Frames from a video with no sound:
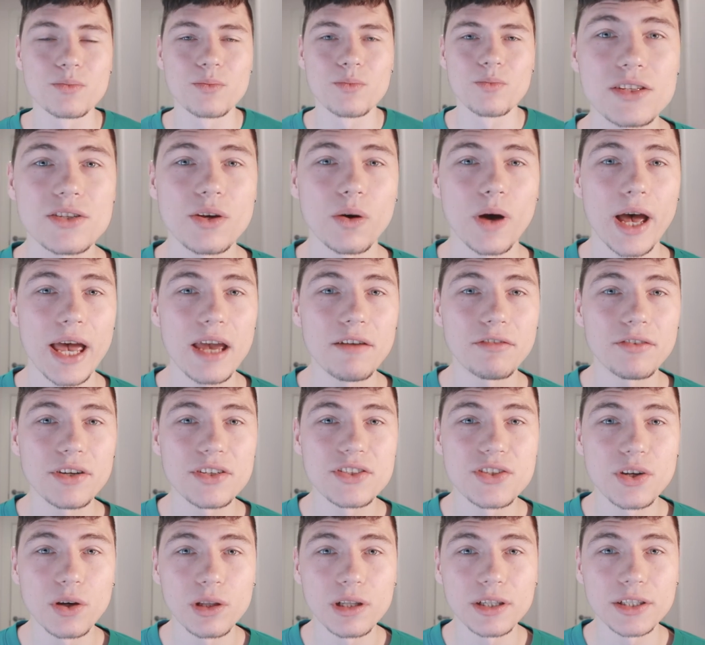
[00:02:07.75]
So every
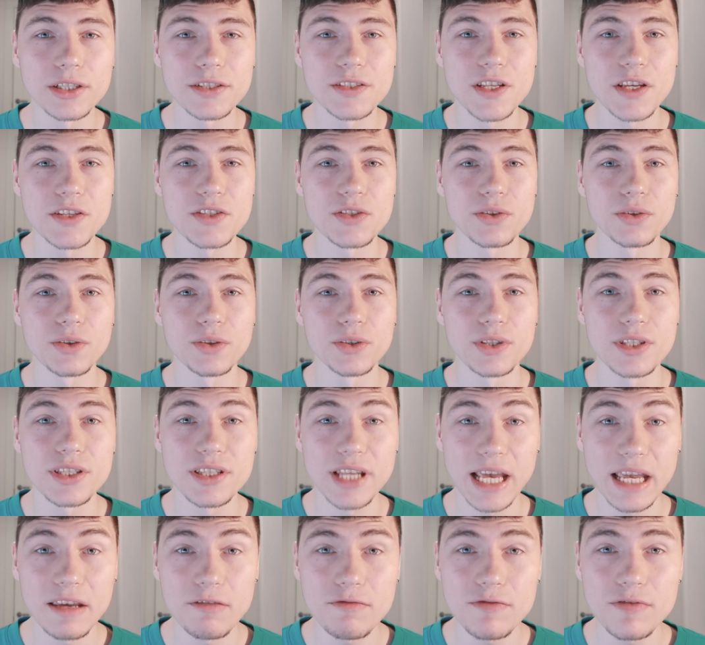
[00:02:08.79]
dollar that you
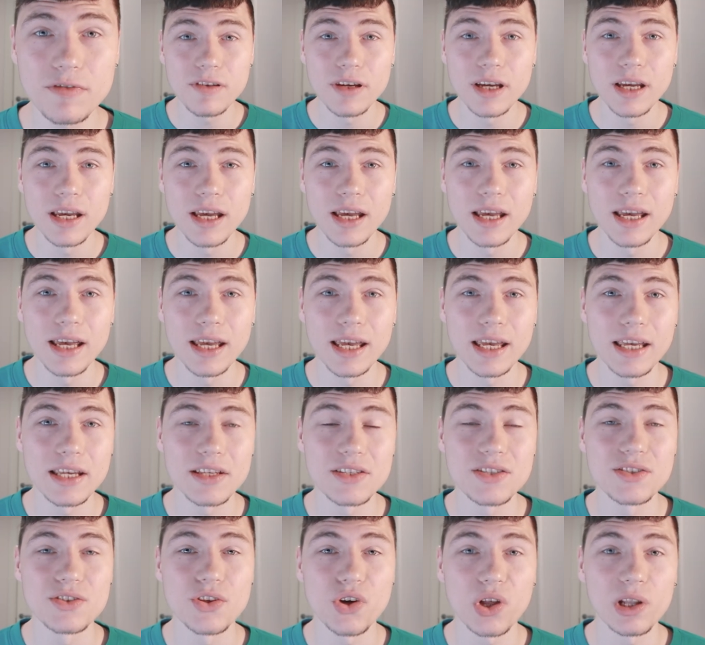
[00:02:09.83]
save
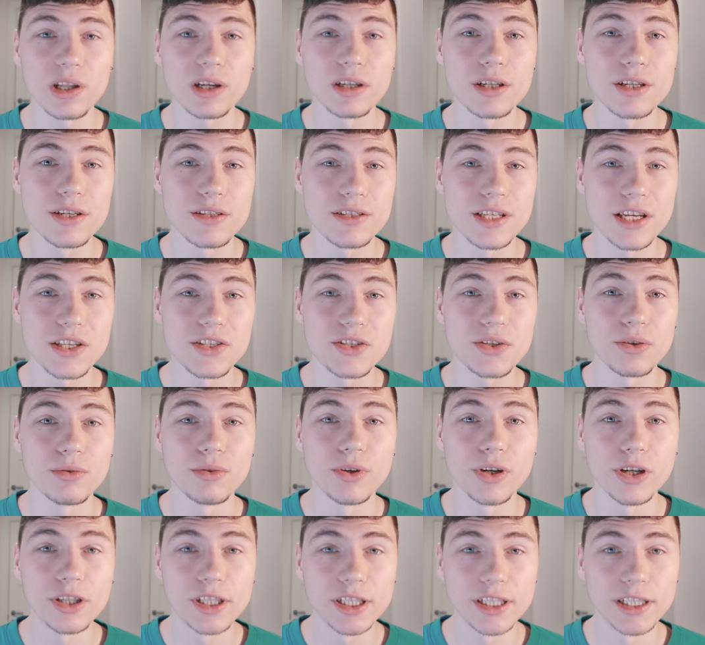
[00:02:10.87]
is dollar that you
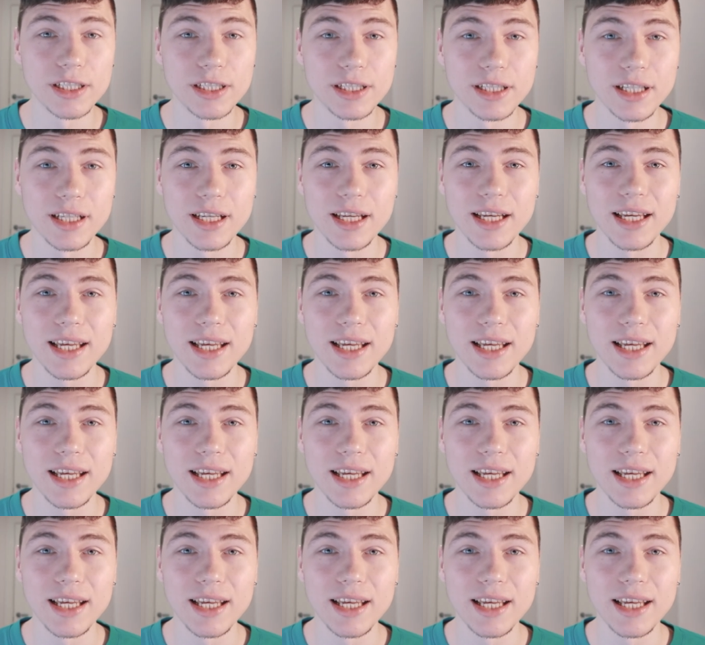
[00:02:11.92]
earn.